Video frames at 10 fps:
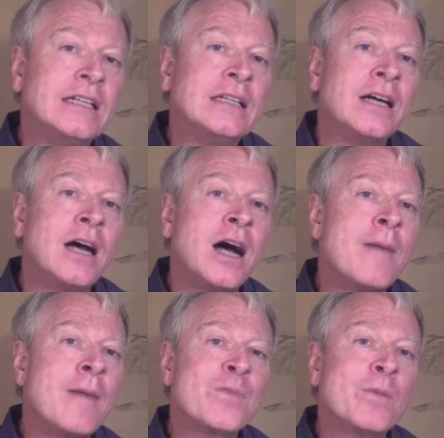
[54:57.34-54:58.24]

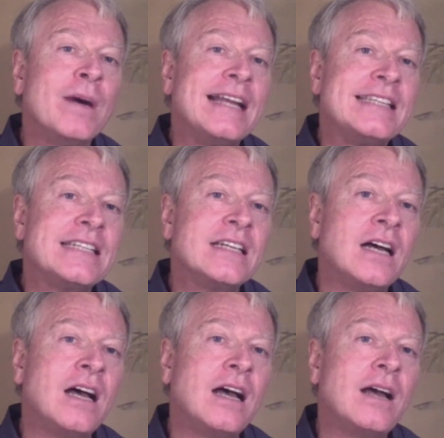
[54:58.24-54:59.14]
But
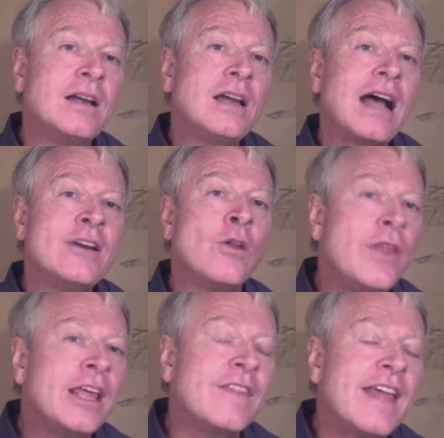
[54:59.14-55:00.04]
I don't
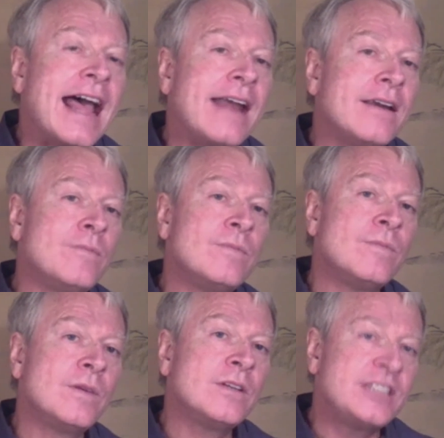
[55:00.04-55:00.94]
think that
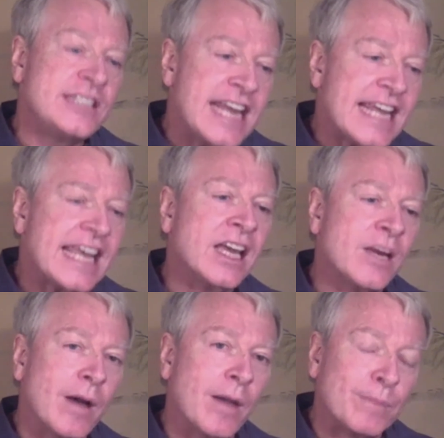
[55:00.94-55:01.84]
taking
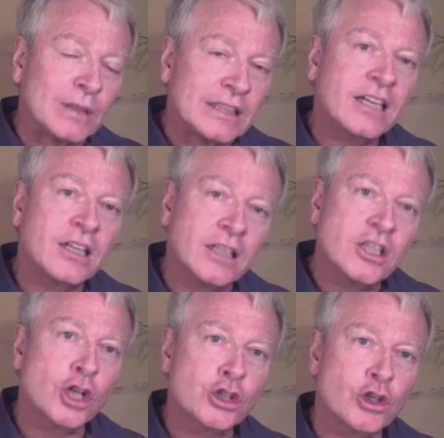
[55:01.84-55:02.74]
a political and
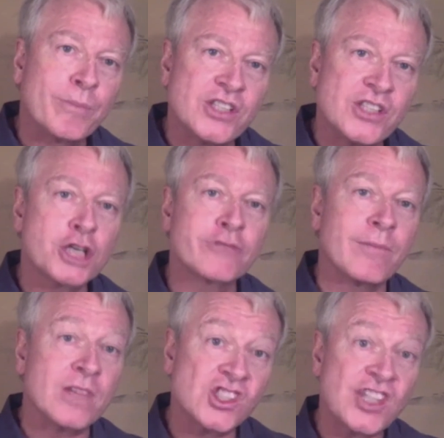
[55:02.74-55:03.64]
cultural position
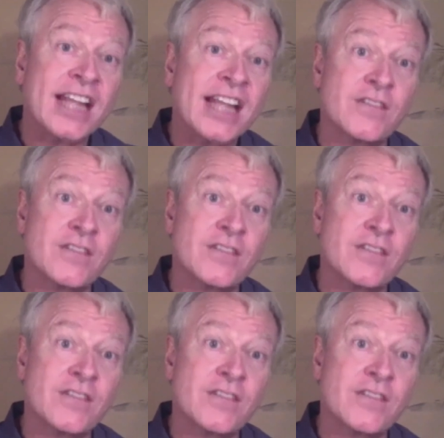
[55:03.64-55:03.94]
from the stance of